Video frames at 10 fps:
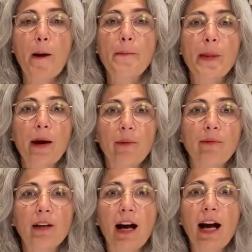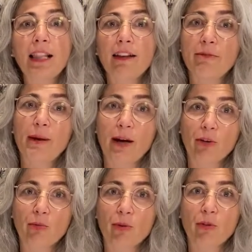Now, I love
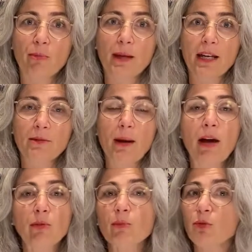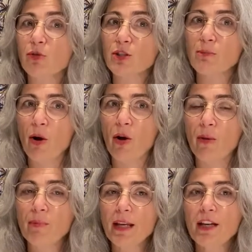powder rooms because powder rooms are
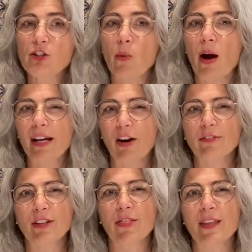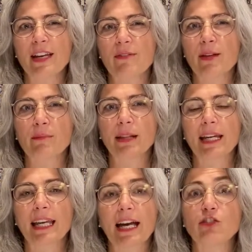small. So I often think of them
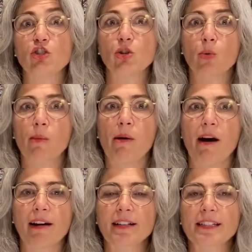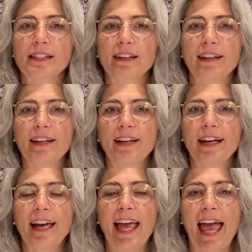like a jewel box.
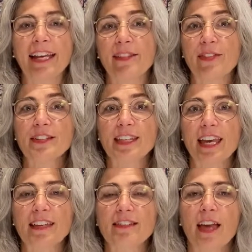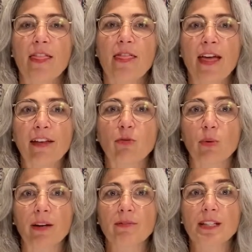And in this case, that's
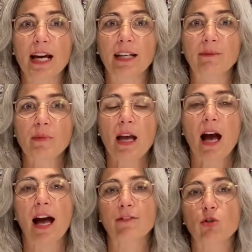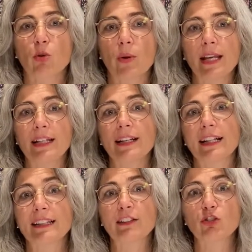what I've done. I've created a
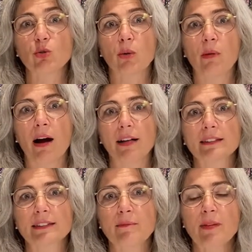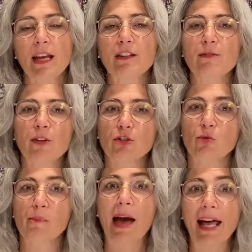little jewel box. It's very
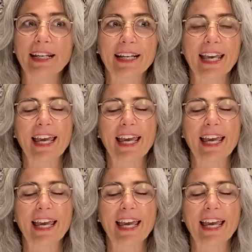dramatic.